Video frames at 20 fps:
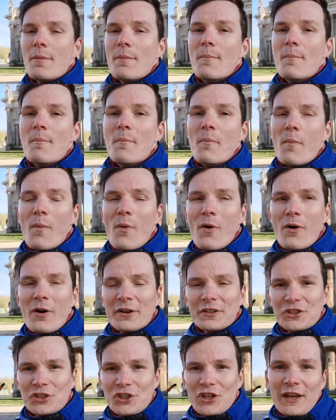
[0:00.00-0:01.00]

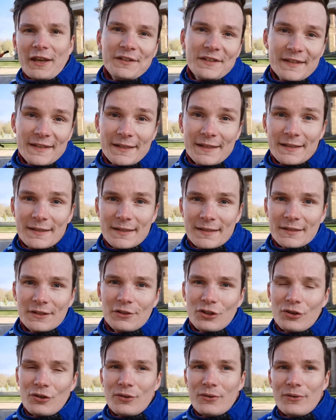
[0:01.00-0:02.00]
more chances
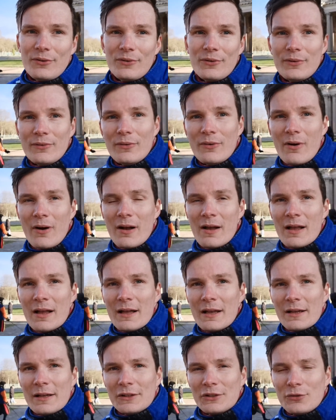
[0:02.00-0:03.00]
to
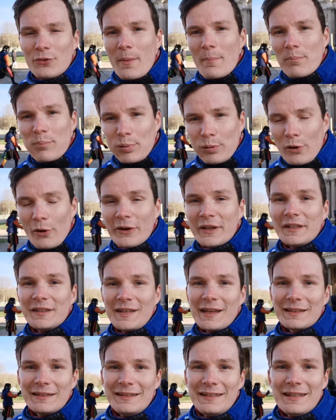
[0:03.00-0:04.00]
employ a
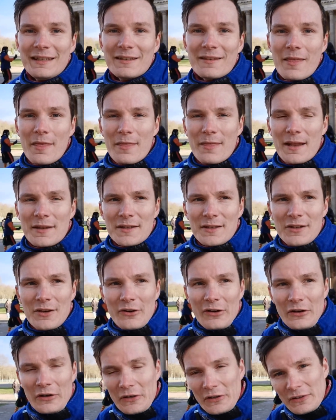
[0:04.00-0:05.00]
technique that
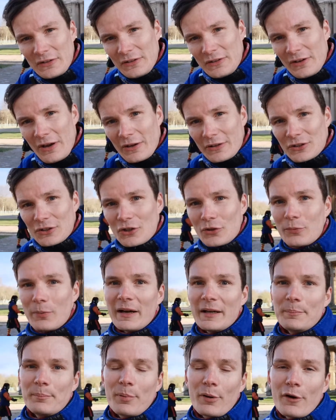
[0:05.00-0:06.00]
you're not
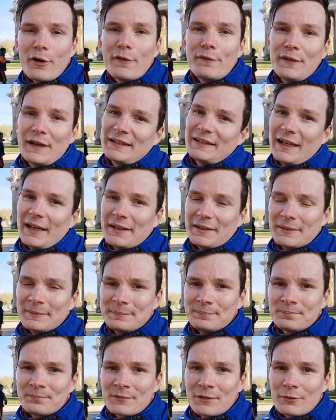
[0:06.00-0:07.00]
quite perfect at,
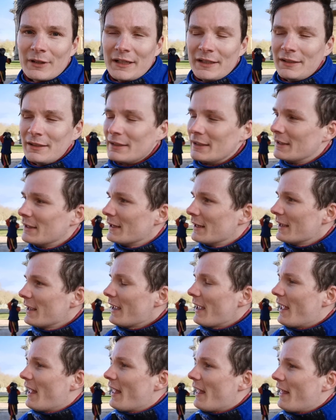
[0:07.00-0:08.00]
right?
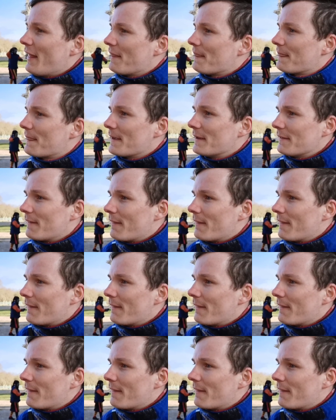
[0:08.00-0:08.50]
And